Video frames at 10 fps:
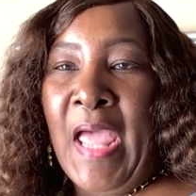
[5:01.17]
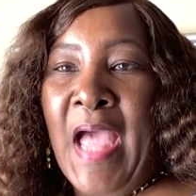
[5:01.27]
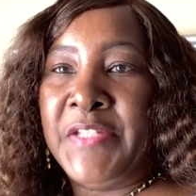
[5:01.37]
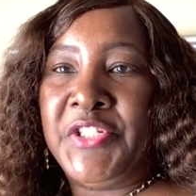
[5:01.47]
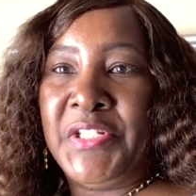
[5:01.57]

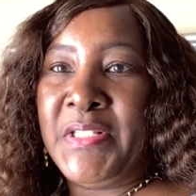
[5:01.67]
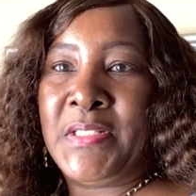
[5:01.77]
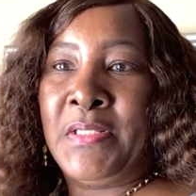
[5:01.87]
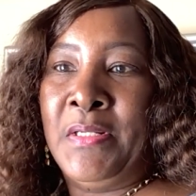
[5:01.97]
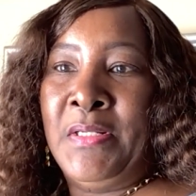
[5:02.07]
I
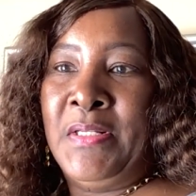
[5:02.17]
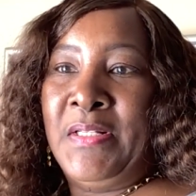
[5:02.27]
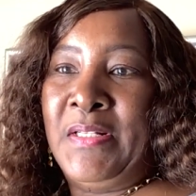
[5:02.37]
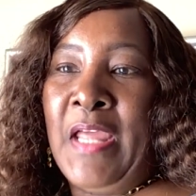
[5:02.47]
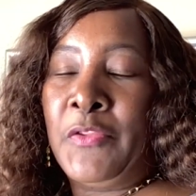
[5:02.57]
just
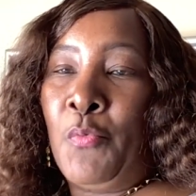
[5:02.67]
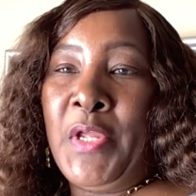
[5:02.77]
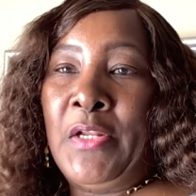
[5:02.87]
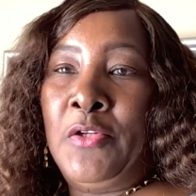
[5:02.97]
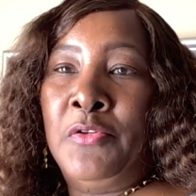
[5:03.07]
liked the way
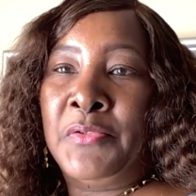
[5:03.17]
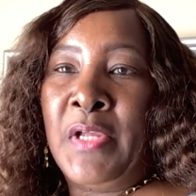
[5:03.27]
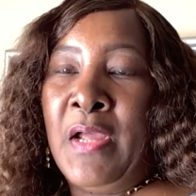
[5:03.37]
it looked.